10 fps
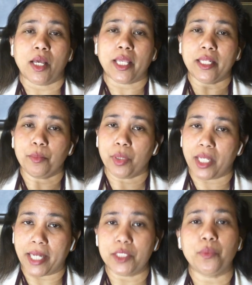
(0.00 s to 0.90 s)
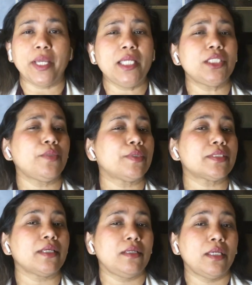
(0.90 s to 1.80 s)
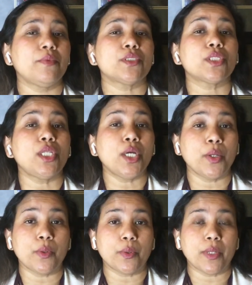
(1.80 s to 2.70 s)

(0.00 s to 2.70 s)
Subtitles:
In a polite way, she was saying he was slow.